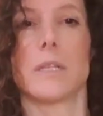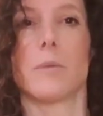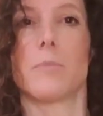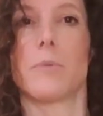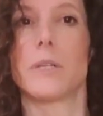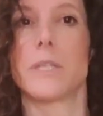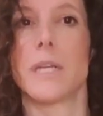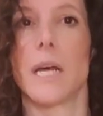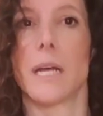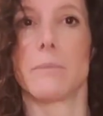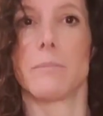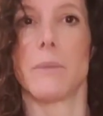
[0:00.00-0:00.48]
to
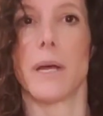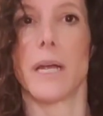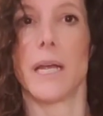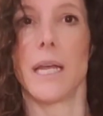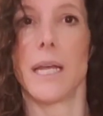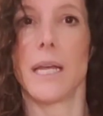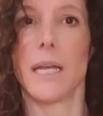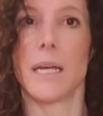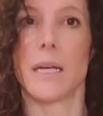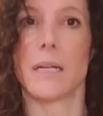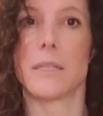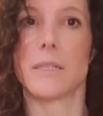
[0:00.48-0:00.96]
protect my
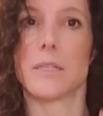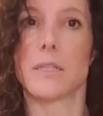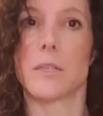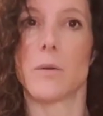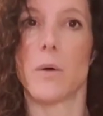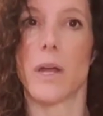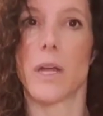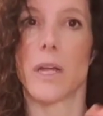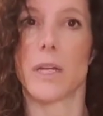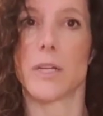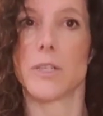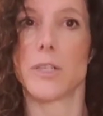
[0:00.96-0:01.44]
hands
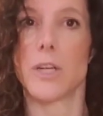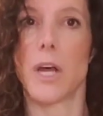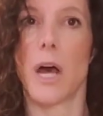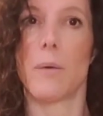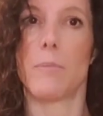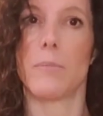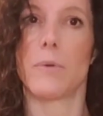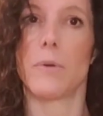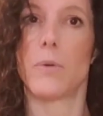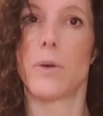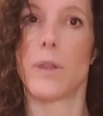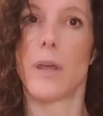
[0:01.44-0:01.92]
so I can
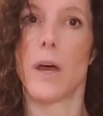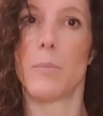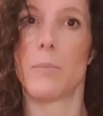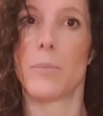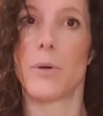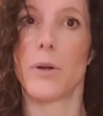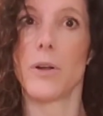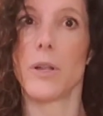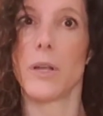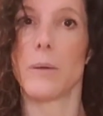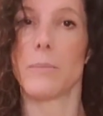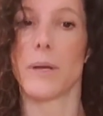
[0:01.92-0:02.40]
chop without
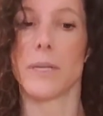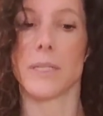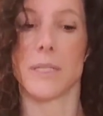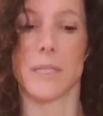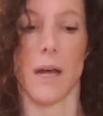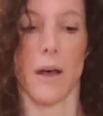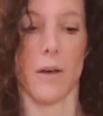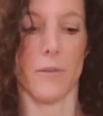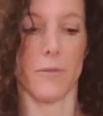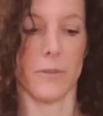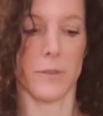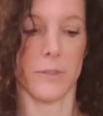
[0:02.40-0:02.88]
burning
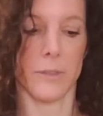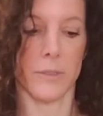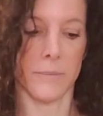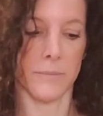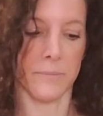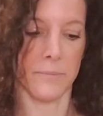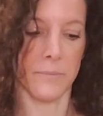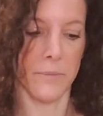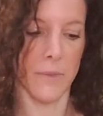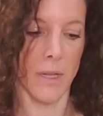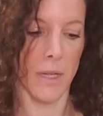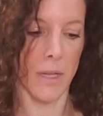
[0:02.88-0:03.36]
myself.
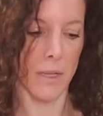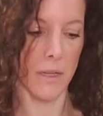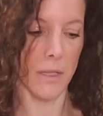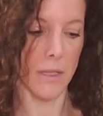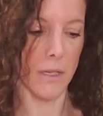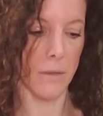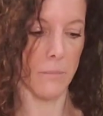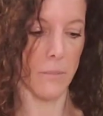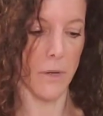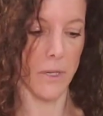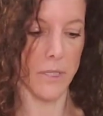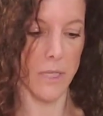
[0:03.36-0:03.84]

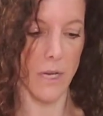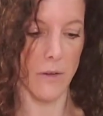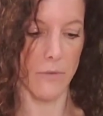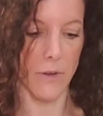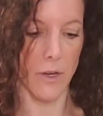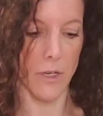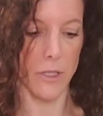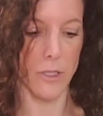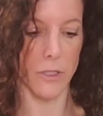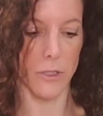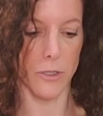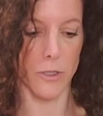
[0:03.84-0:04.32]
Little
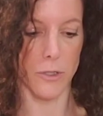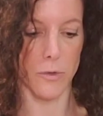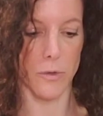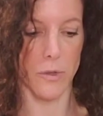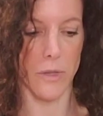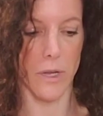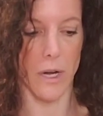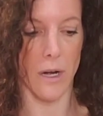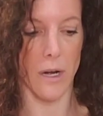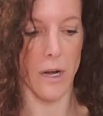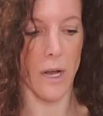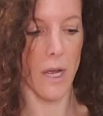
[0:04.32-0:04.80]
multifunctional tool
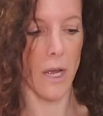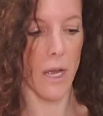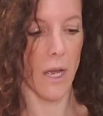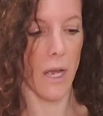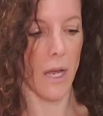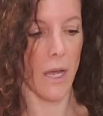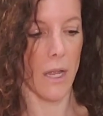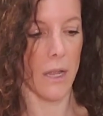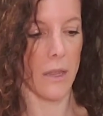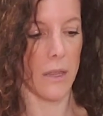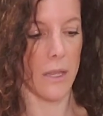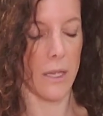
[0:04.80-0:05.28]
there.
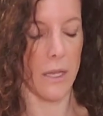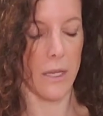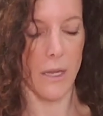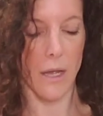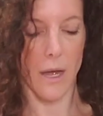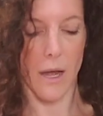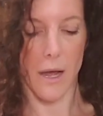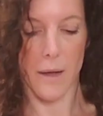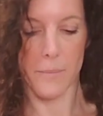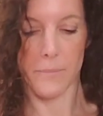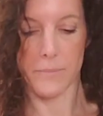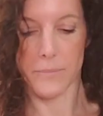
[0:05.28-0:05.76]
The
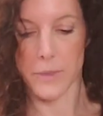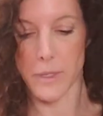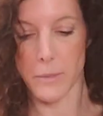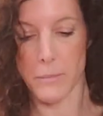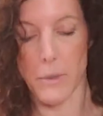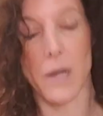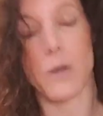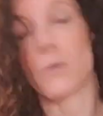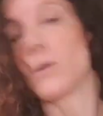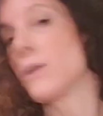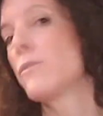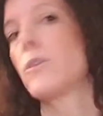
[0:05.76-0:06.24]

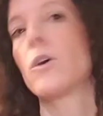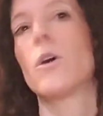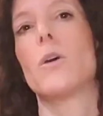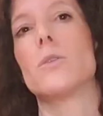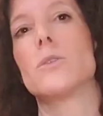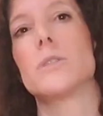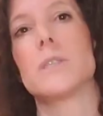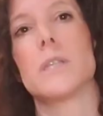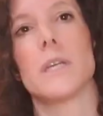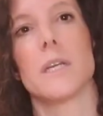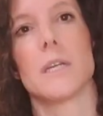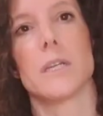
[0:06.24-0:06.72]
microwave
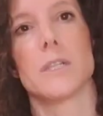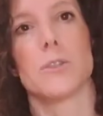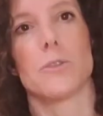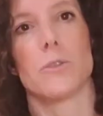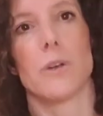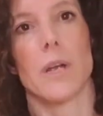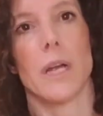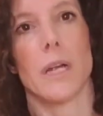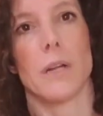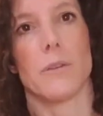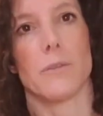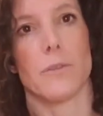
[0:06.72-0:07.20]
cozy is
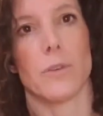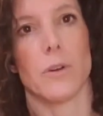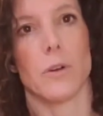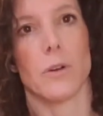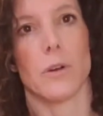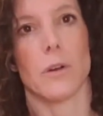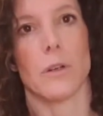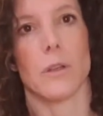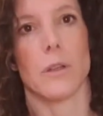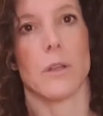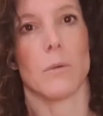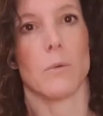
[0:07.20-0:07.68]
great
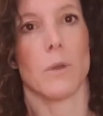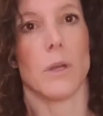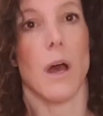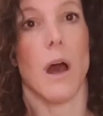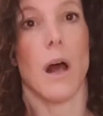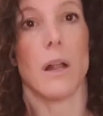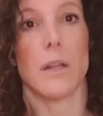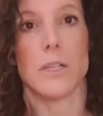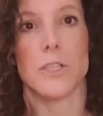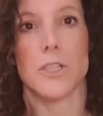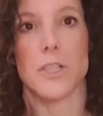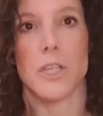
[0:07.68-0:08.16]
for
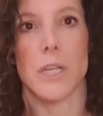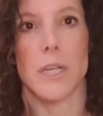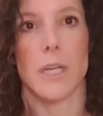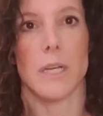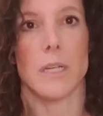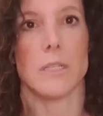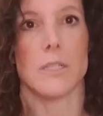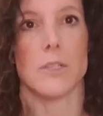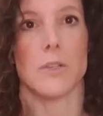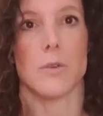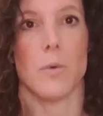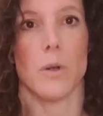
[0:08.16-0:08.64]
college
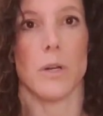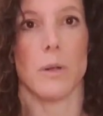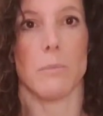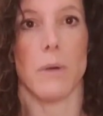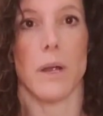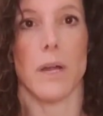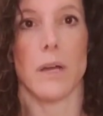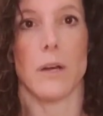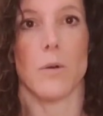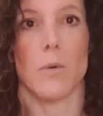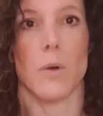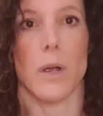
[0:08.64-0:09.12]
kids who want to
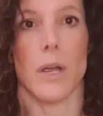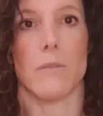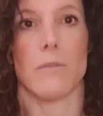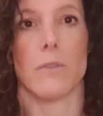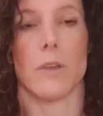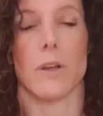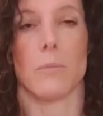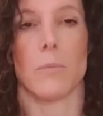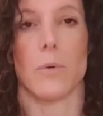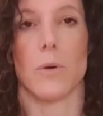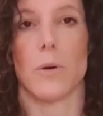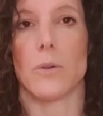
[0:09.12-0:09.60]
microwave
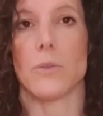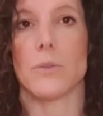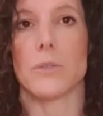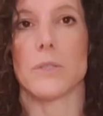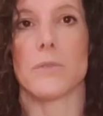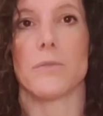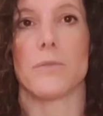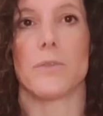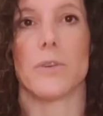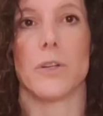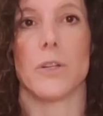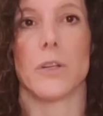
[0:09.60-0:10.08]
their
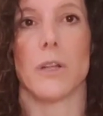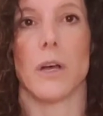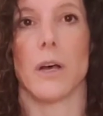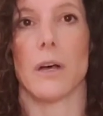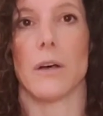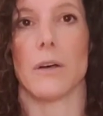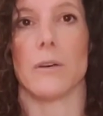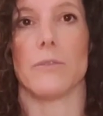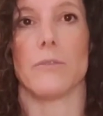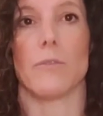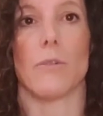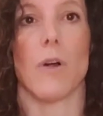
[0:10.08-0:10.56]
bowls full
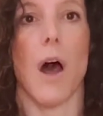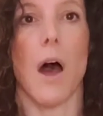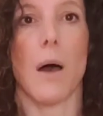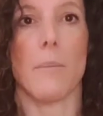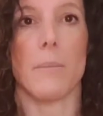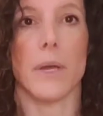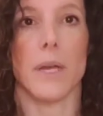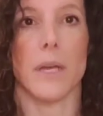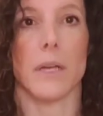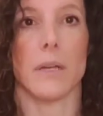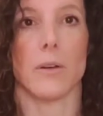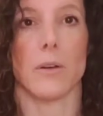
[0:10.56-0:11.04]
of
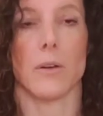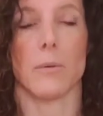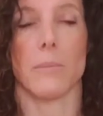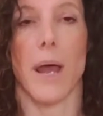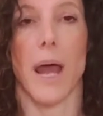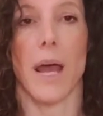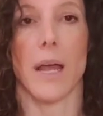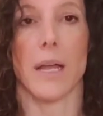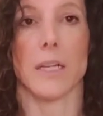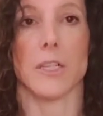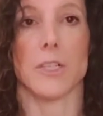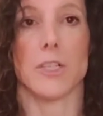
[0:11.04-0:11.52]
ramen or
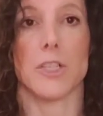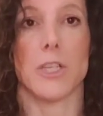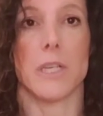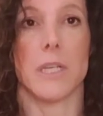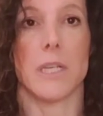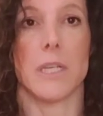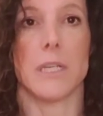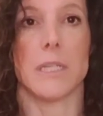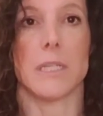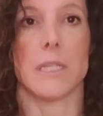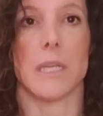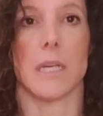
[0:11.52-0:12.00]
mac and
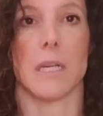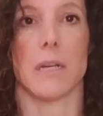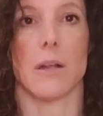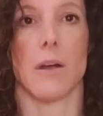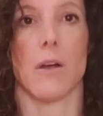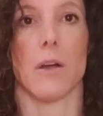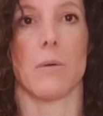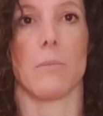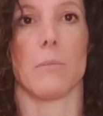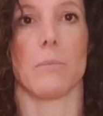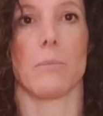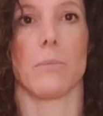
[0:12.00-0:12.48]
cheese in
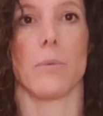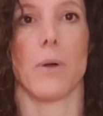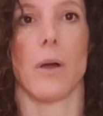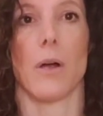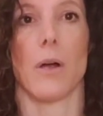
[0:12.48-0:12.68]
our